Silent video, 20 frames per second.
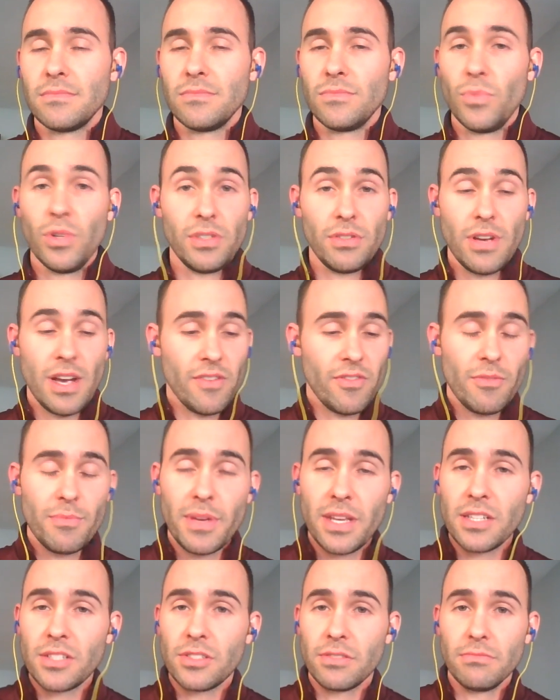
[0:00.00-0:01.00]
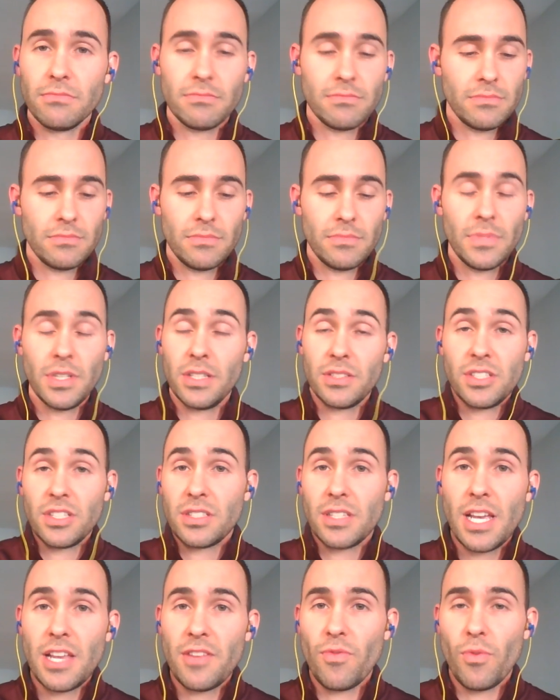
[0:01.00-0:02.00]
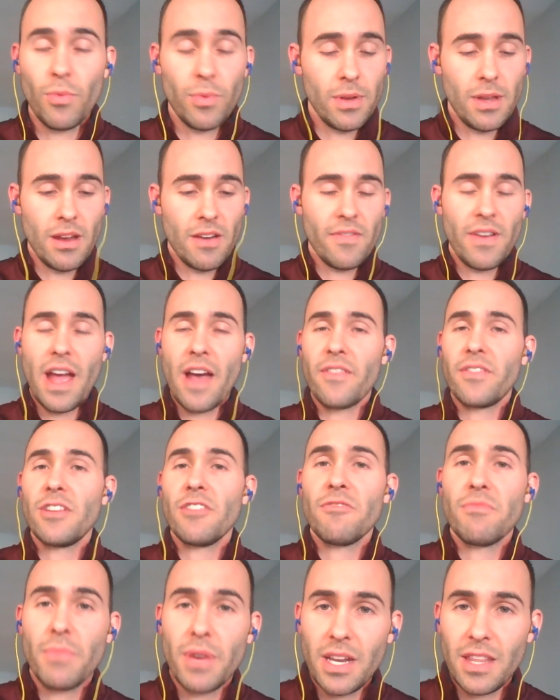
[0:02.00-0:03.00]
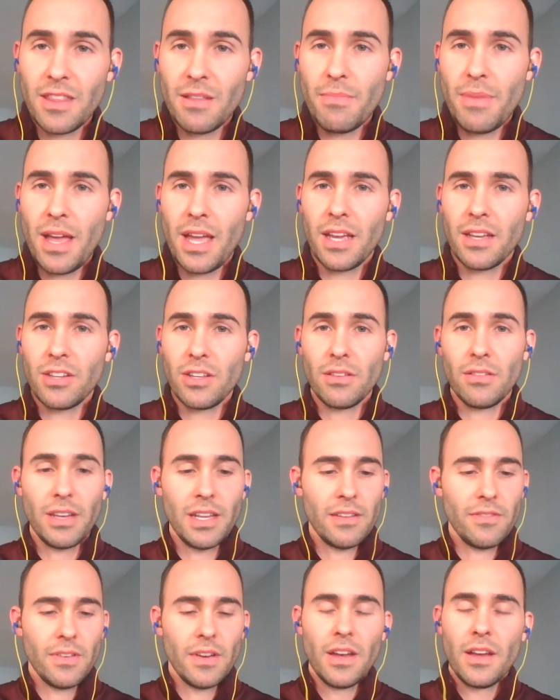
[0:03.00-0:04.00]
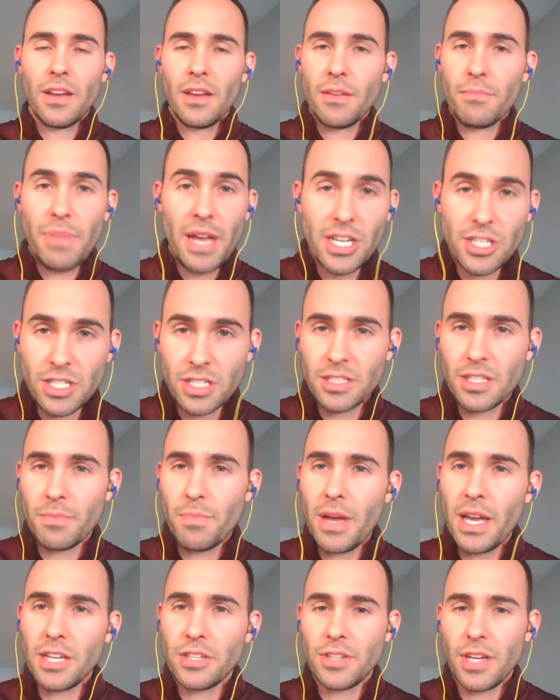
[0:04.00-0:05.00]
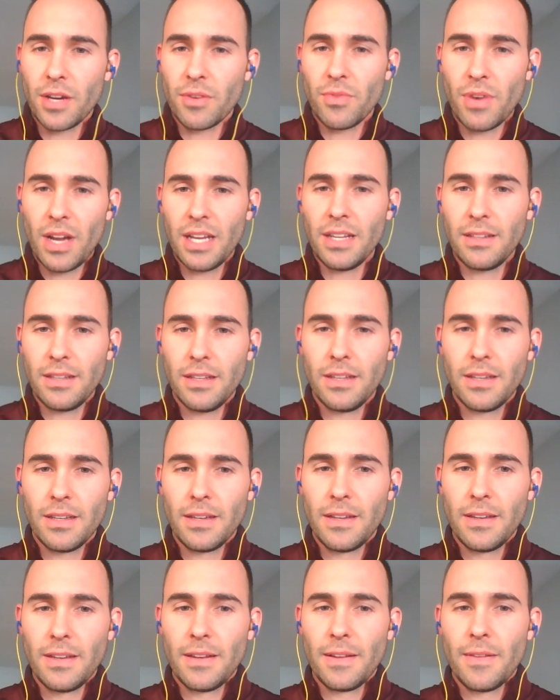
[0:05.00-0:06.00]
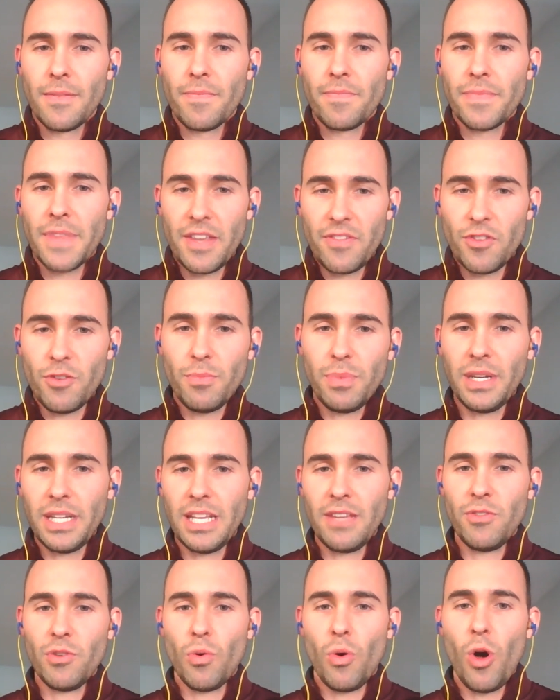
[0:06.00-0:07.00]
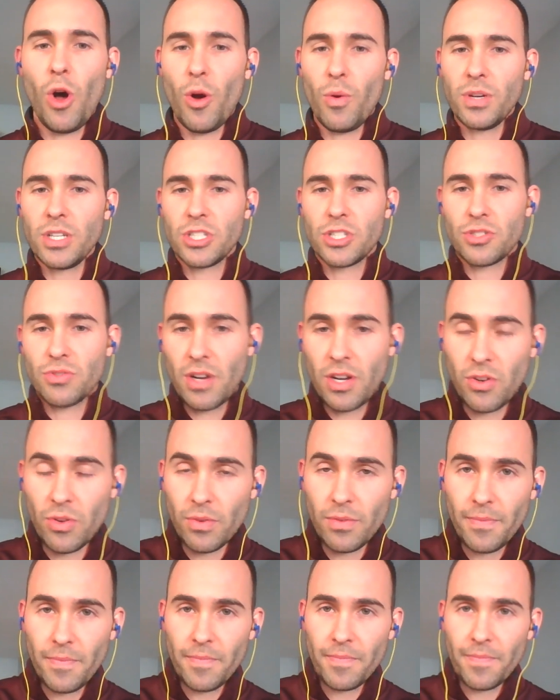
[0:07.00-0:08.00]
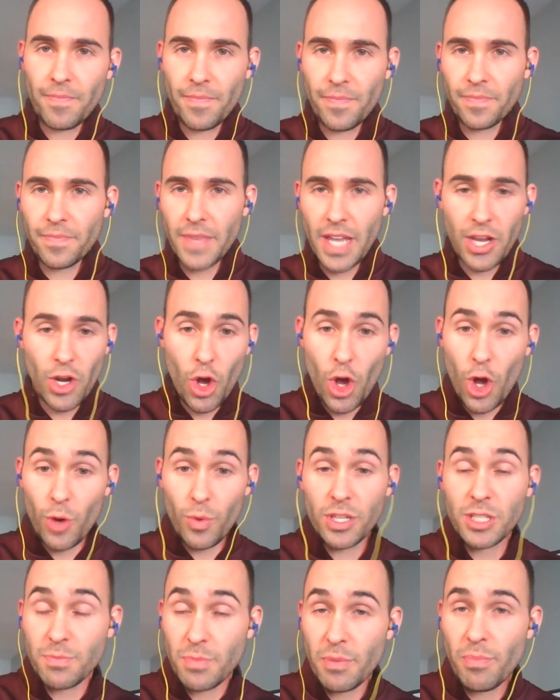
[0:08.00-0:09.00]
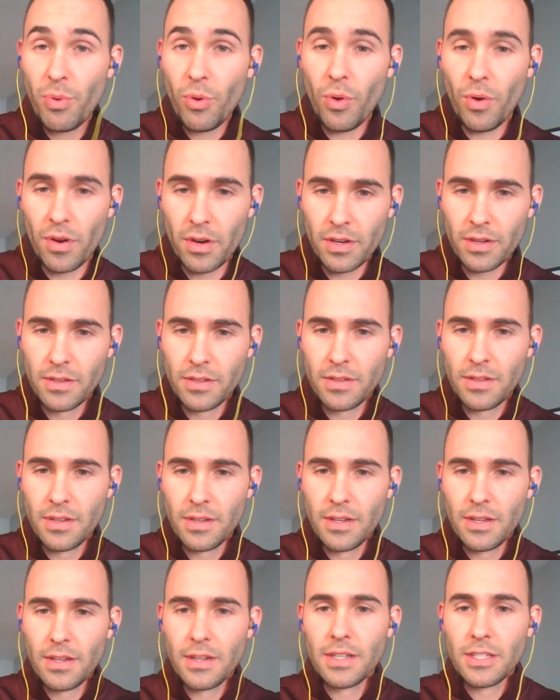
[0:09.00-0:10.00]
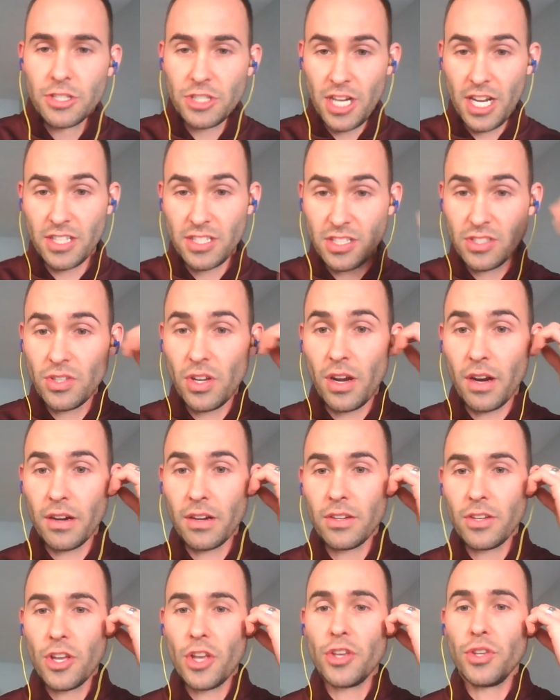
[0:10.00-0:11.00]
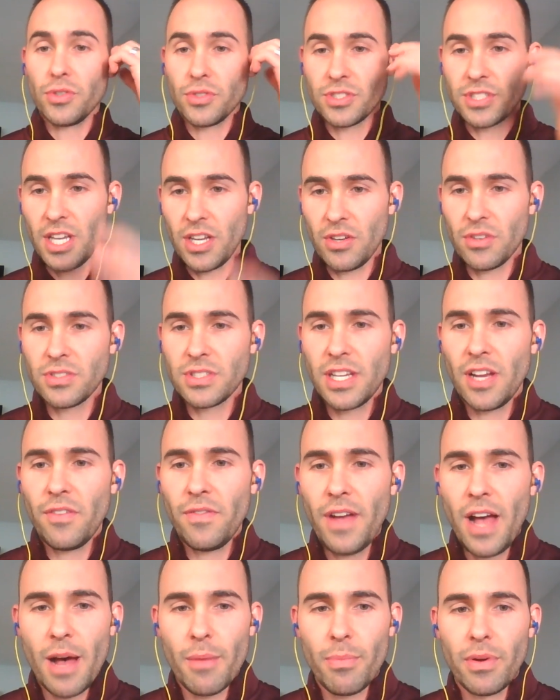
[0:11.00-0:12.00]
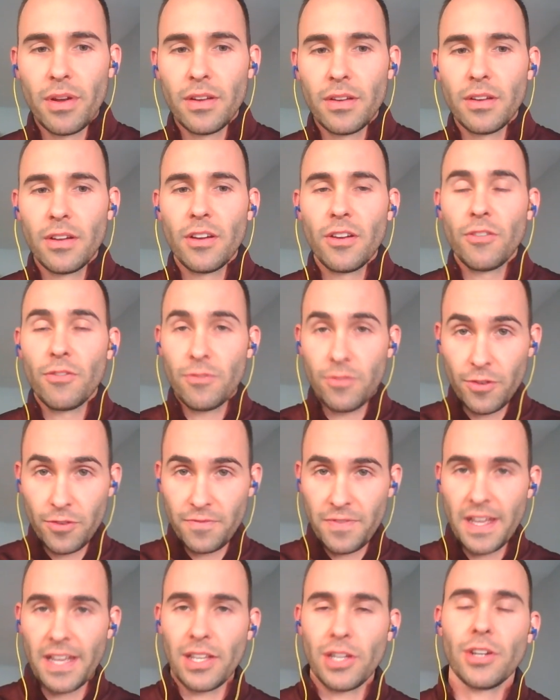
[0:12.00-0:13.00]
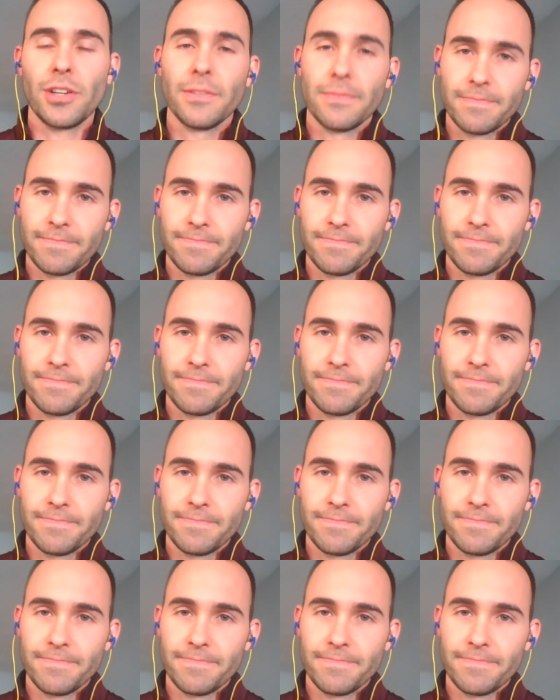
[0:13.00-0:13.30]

Will you ever be successful? Will you ever have enough money in the bank? Do you live paycheck to paycheck, right? If you believe you will always struggle and always be poor, chances are you'll set yourself up for failure.